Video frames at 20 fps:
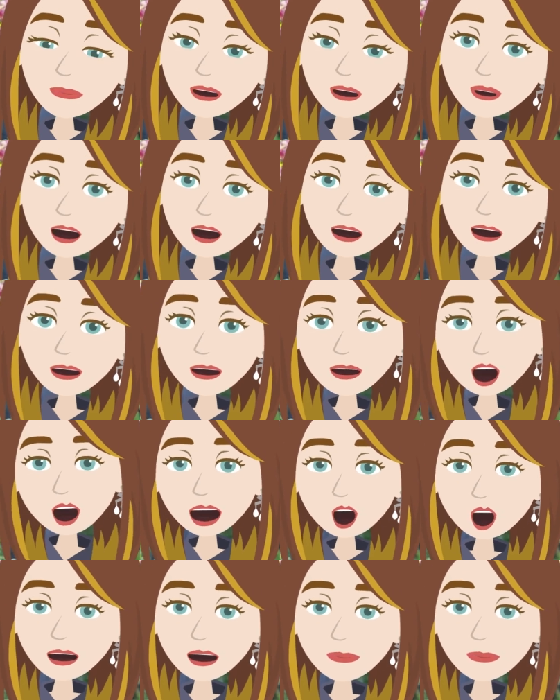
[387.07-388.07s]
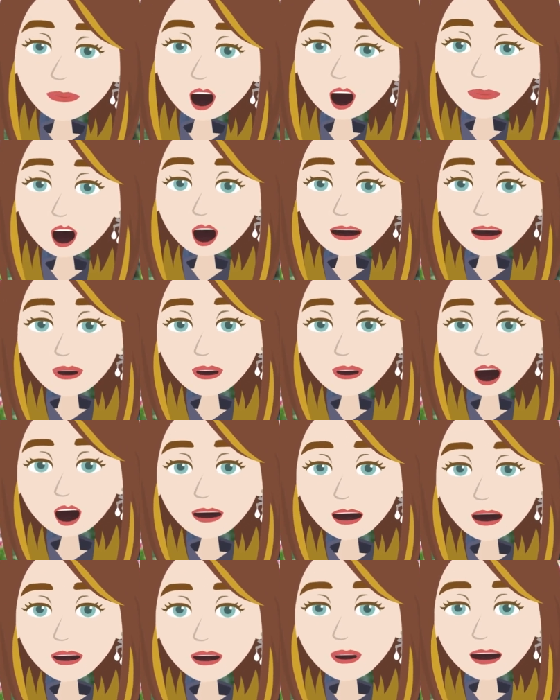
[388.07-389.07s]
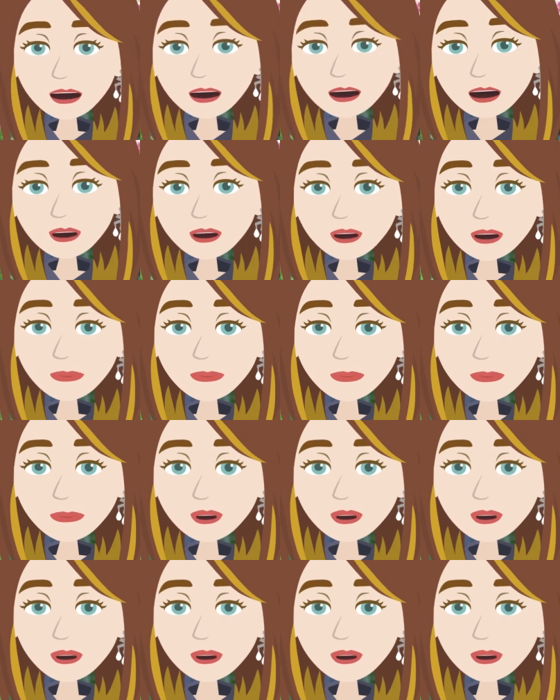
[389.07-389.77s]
And the thought of that source within you